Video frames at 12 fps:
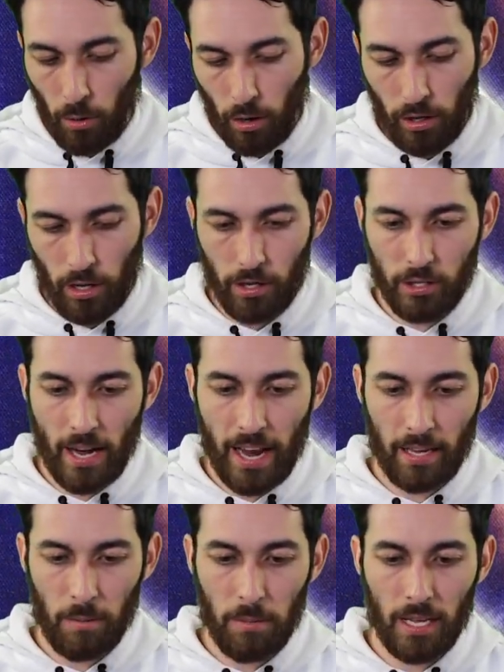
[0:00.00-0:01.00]
Borreload
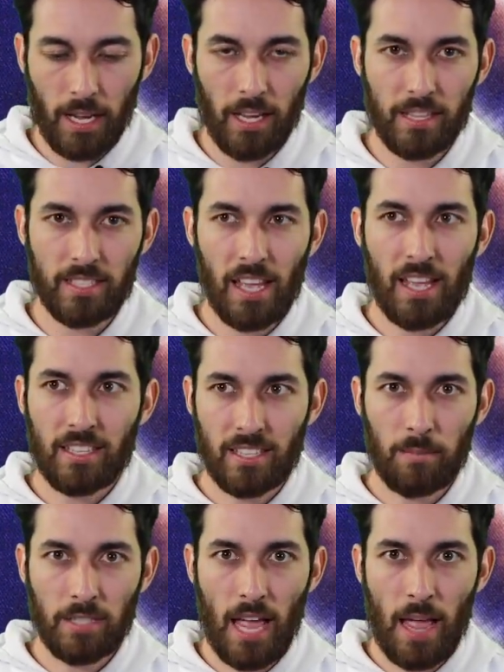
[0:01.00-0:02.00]
Dragon because
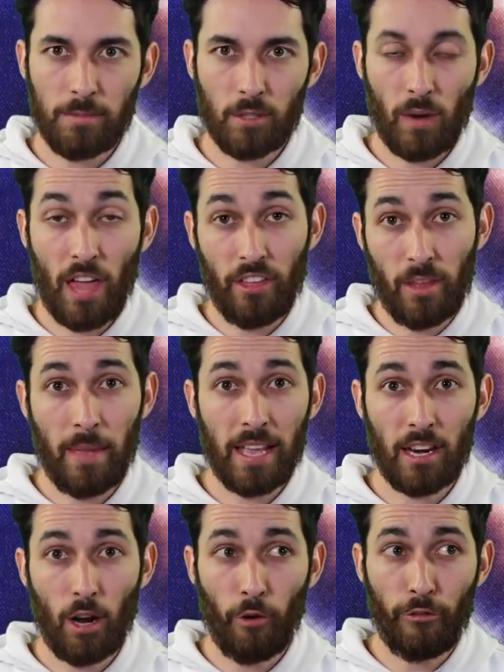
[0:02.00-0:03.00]
sometimes, rather than make
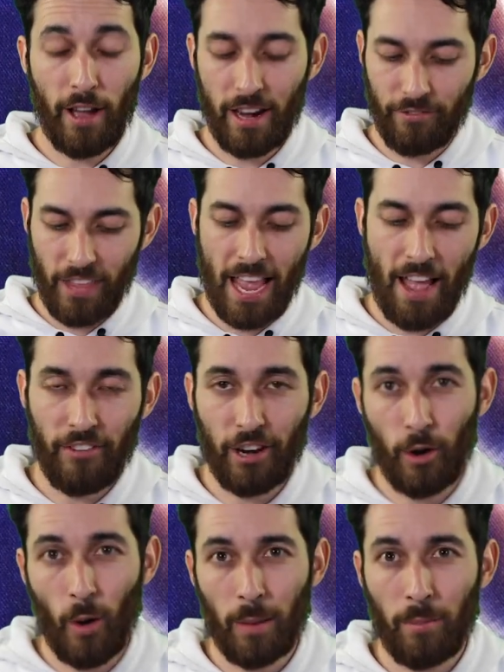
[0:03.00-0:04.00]
an Ophian, if they have an
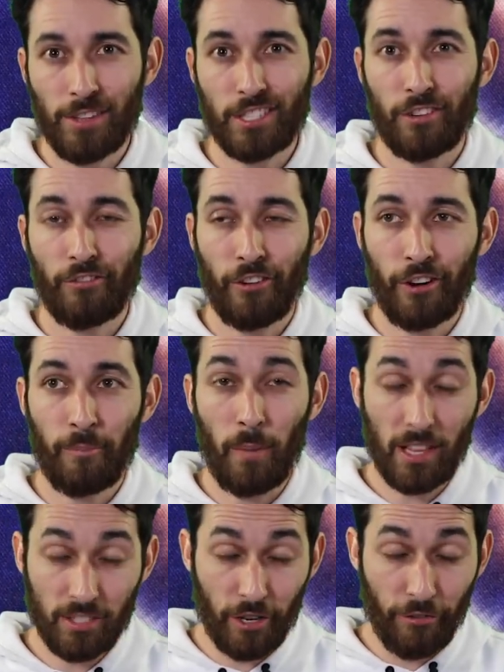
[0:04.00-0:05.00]
annoying
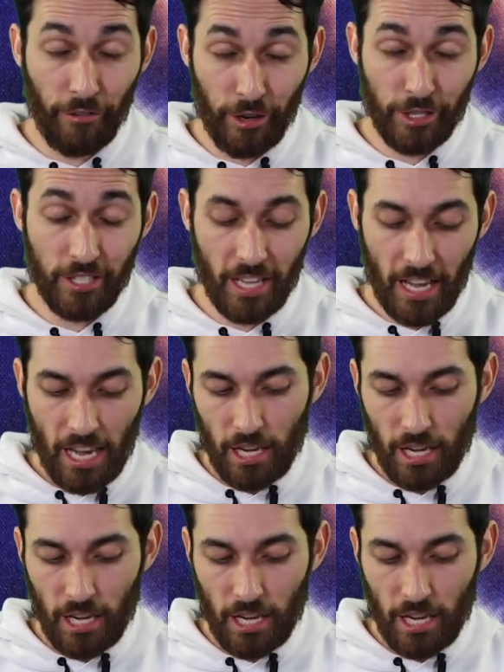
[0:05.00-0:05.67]
monster first,